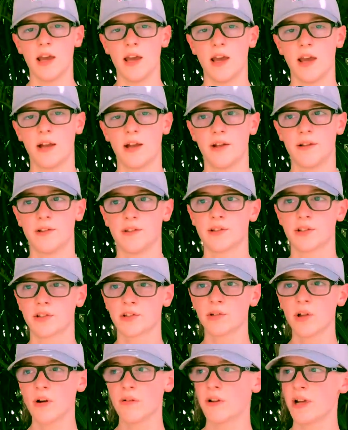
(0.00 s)
and
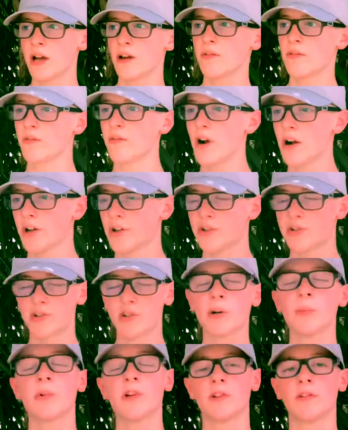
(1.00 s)
slow down the rocket's
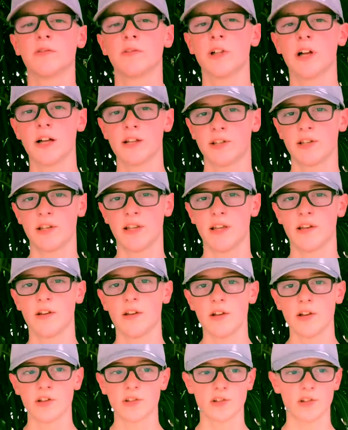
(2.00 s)
terminal velocity
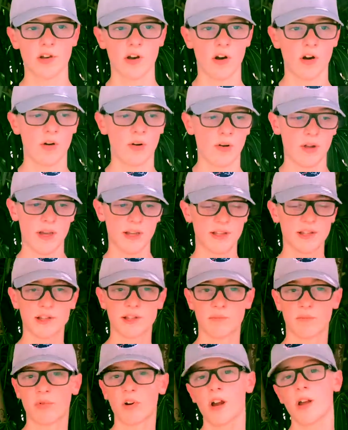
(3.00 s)
so it
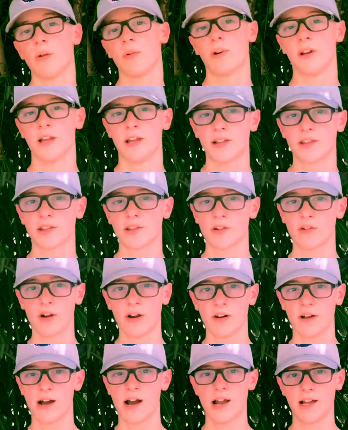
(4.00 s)
doesn't break when it hits the
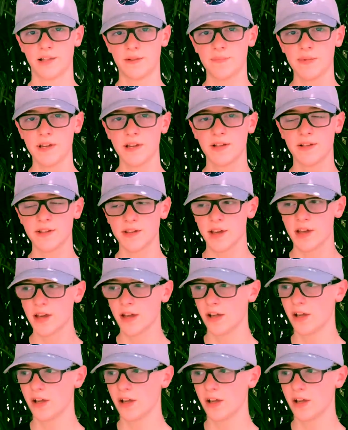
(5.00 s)
ground at high speeds.